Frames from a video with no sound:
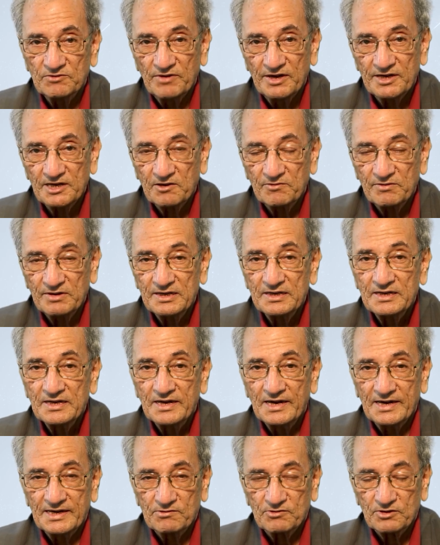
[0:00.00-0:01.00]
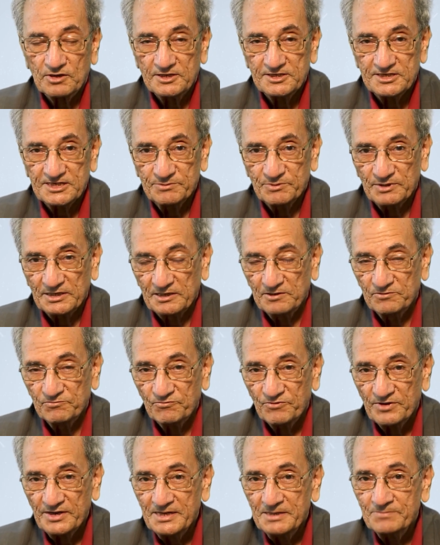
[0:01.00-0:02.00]
they went away and our country became
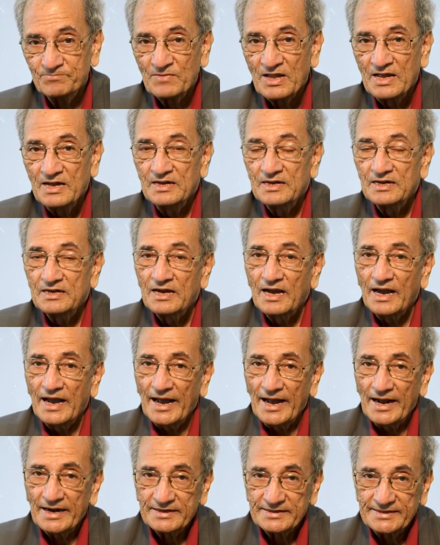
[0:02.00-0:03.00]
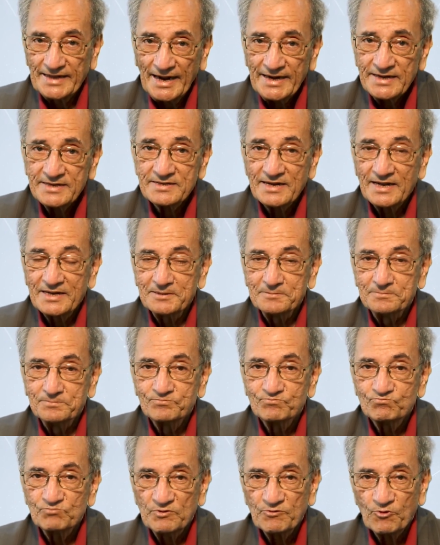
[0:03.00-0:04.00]
free. At that time,
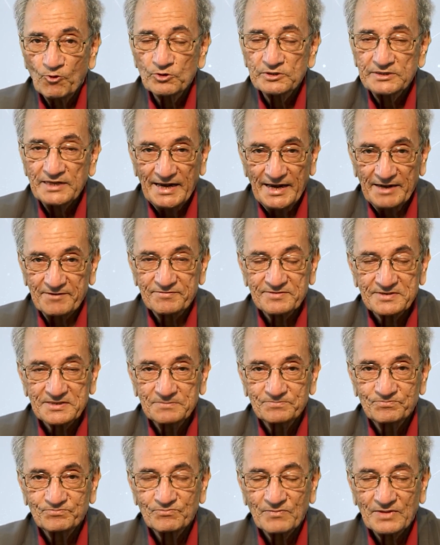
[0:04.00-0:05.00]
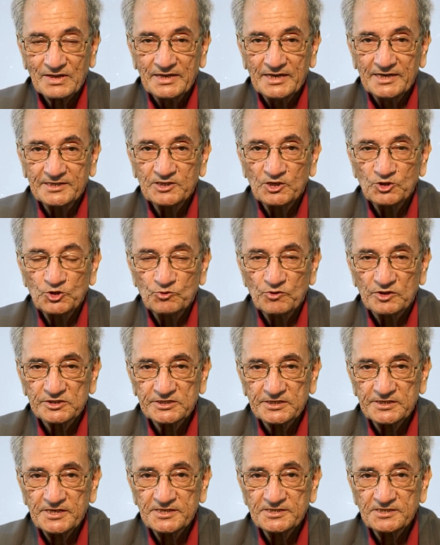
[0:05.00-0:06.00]
before they left, in the
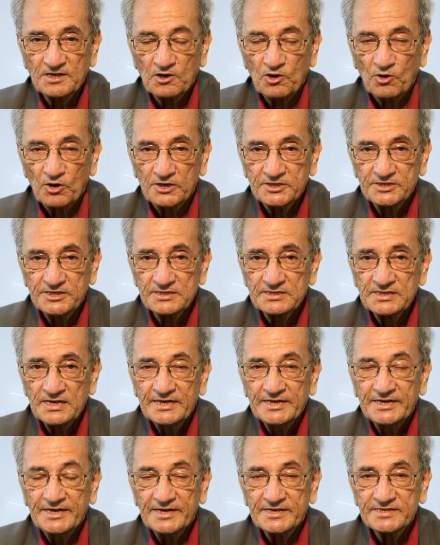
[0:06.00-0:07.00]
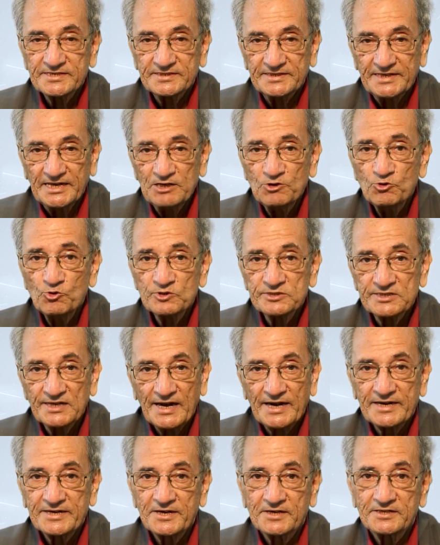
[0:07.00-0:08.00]
universities and colleges, it is they who
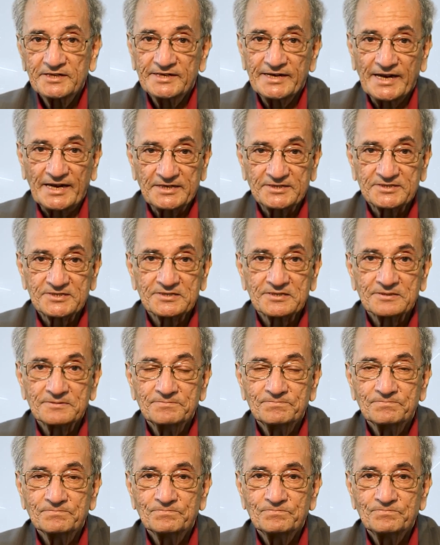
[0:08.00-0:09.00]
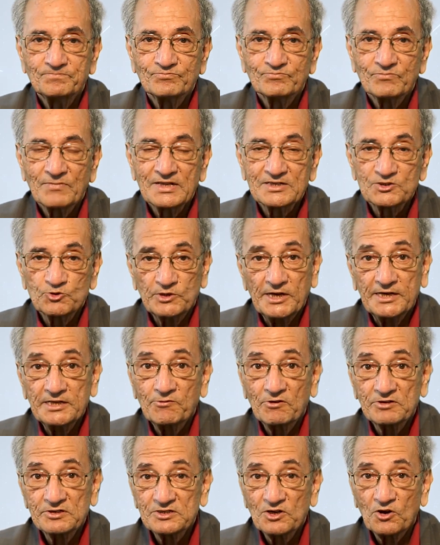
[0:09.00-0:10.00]
selected the texts. So that
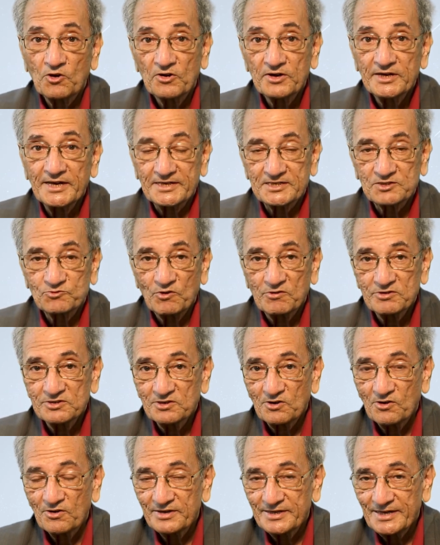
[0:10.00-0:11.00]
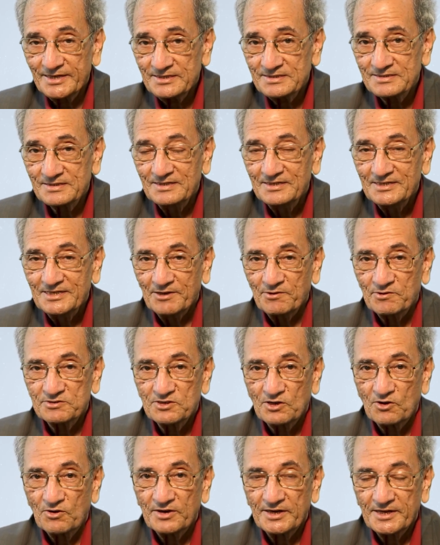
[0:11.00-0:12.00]
was the context. What was the context? It was
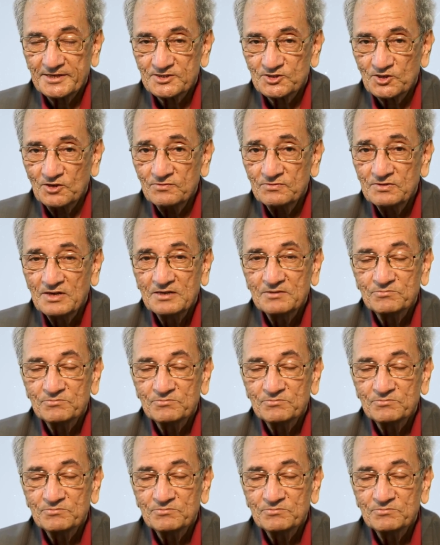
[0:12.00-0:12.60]
the context of